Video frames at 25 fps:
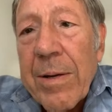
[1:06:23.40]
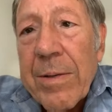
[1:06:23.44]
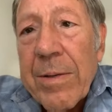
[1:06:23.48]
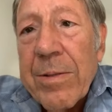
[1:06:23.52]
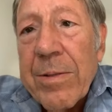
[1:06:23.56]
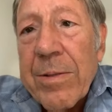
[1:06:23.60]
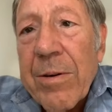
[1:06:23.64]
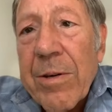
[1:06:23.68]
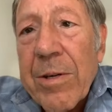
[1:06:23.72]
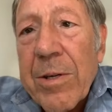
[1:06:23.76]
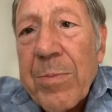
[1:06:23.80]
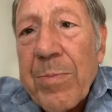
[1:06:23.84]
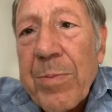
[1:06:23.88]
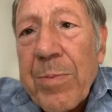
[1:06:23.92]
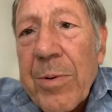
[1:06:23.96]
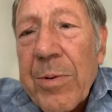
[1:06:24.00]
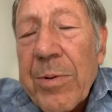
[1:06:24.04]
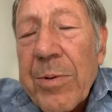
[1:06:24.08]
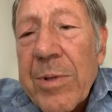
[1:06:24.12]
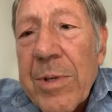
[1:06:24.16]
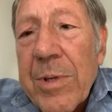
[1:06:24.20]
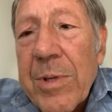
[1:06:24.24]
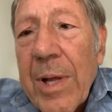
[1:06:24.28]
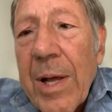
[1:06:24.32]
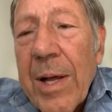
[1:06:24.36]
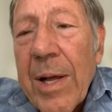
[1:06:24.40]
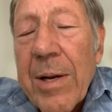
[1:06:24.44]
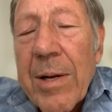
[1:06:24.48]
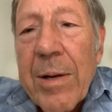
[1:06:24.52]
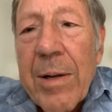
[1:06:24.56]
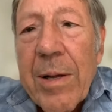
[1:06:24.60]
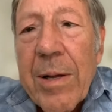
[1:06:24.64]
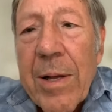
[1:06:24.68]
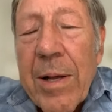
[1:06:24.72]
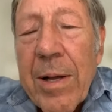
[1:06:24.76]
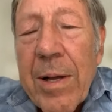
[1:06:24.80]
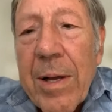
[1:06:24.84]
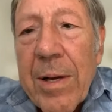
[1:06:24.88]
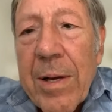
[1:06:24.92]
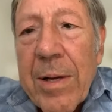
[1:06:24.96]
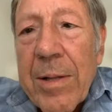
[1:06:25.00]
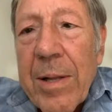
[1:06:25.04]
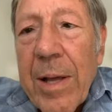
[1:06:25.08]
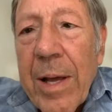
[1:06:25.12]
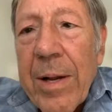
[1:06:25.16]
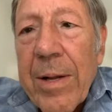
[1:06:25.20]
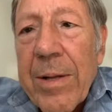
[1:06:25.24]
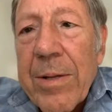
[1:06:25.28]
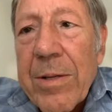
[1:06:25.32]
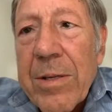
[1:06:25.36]
jurisprudence in that
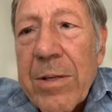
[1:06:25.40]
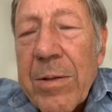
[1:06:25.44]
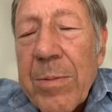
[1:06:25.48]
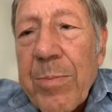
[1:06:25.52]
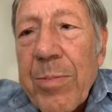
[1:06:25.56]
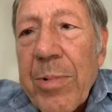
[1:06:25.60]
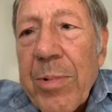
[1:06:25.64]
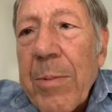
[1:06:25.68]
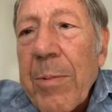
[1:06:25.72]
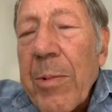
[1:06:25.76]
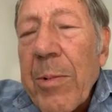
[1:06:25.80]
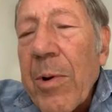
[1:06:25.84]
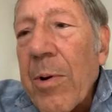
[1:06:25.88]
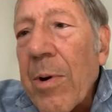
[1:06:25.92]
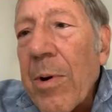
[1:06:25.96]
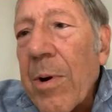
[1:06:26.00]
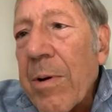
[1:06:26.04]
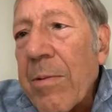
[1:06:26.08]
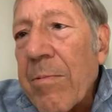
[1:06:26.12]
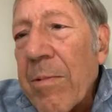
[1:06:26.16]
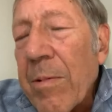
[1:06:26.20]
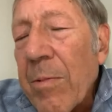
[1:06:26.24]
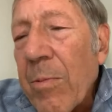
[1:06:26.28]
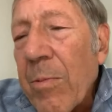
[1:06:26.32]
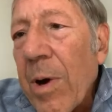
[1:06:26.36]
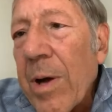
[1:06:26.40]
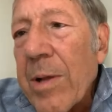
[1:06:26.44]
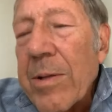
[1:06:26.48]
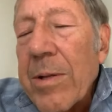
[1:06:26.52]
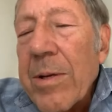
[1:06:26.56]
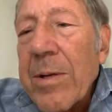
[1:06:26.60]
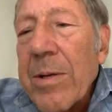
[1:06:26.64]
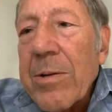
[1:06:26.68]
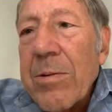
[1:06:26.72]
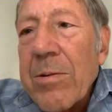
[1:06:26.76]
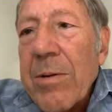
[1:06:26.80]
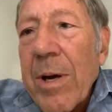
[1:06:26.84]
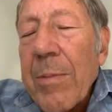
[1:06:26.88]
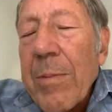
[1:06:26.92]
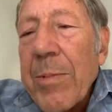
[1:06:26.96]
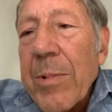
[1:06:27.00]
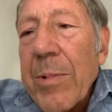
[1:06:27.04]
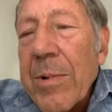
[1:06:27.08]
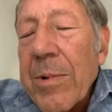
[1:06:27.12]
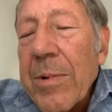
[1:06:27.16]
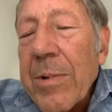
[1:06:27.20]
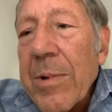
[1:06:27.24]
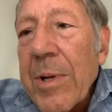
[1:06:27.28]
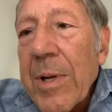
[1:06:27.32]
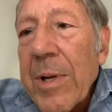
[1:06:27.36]
Canadian Supreme Court, Rwandan
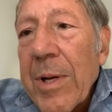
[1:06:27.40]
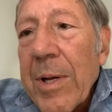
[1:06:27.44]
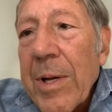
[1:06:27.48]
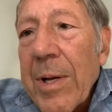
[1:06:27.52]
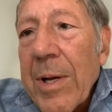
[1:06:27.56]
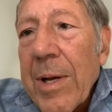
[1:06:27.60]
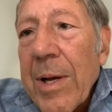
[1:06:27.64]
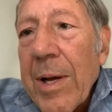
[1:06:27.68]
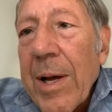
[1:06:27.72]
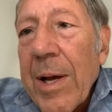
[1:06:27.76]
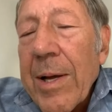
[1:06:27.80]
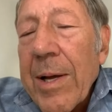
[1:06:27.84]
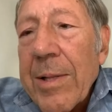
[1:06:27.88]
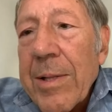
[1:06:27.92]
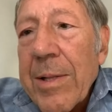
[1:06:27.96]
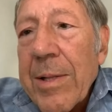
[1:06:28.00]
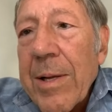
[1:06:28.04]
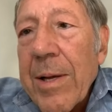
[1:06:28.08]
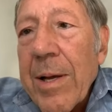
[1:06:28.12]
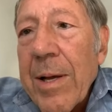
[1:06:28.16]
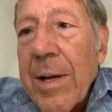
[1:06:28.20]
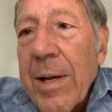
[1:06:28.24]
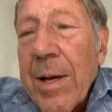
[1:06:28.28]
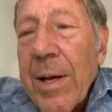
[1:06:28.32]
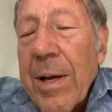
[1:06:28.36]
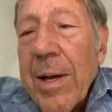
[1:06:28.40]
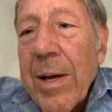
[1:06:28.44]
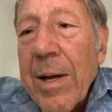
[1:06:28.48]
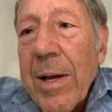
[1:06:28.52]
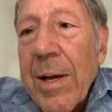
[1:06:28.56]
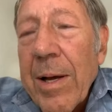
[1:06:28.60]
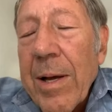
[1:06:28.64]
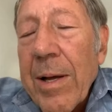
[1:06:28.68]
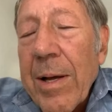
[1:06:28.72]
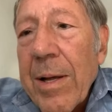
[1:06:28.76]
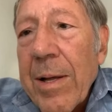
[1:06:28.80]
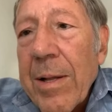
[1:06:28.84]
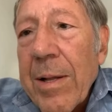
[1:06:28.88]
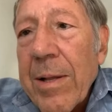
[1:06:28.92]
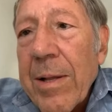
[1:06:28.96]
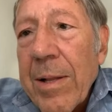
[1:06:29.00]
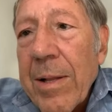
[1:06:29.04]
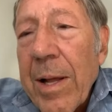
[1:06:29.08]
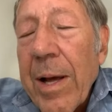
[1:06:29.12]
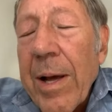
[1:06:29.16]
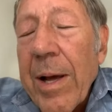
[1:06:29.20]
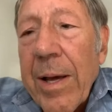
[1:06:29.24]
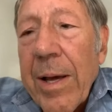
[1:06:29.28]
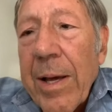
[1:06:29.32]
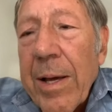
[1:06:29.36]
Tribunal, and the
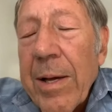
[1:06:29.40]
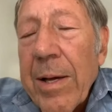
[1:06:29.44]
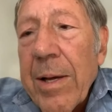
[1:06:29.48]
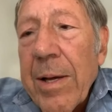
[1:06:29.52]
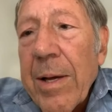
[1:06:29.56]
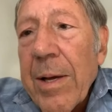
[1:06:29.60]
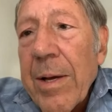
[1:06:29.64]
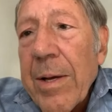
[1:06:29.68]
like.